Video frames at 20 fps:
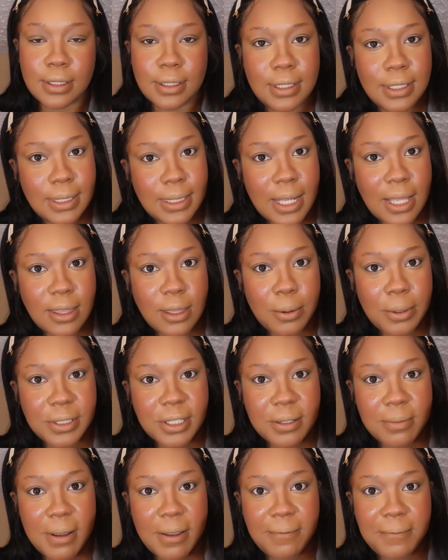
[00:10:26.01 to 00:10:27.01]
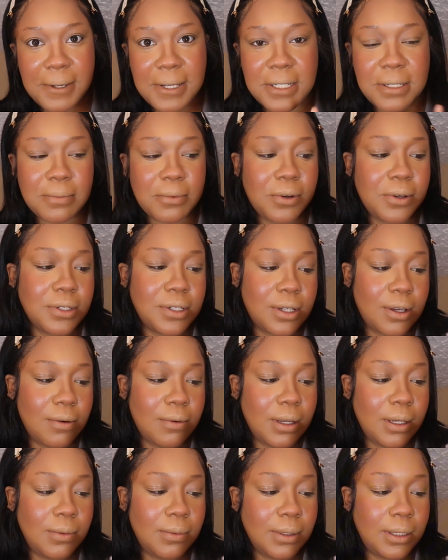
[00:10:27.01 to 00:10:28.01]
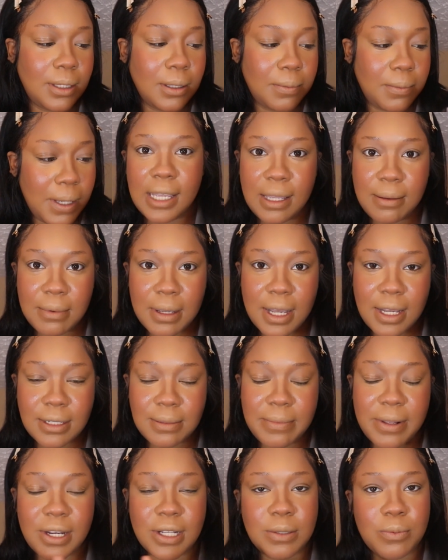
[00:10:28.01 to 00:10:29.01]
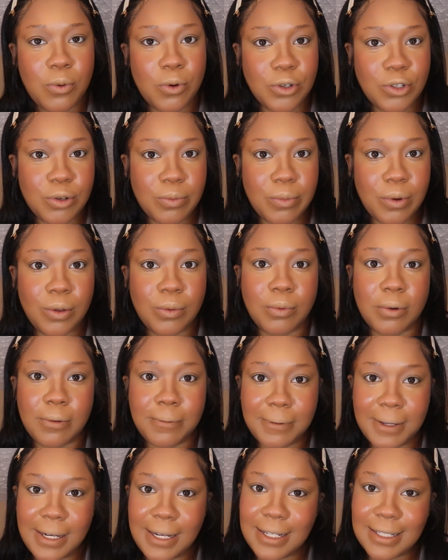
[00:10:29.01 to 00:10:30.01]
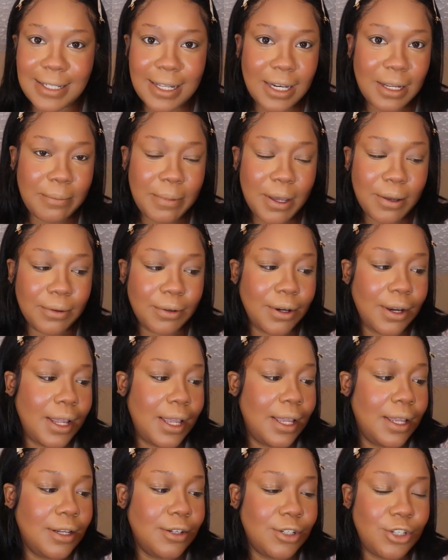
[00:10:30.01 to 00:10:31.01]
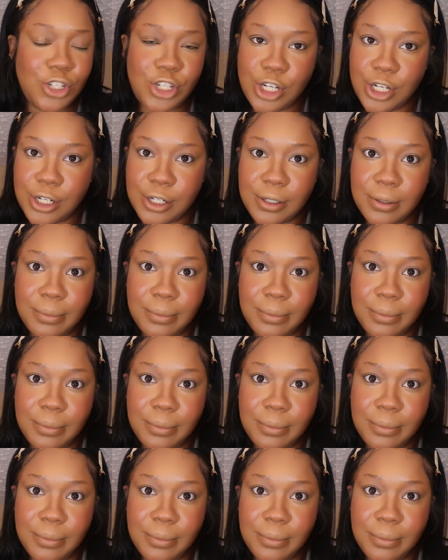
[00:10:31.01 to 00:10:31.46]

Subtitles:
To set the rest of my face, I'm going to go in with the In Cosmetics Portrait Mode Refining Setting Powder and Sheer.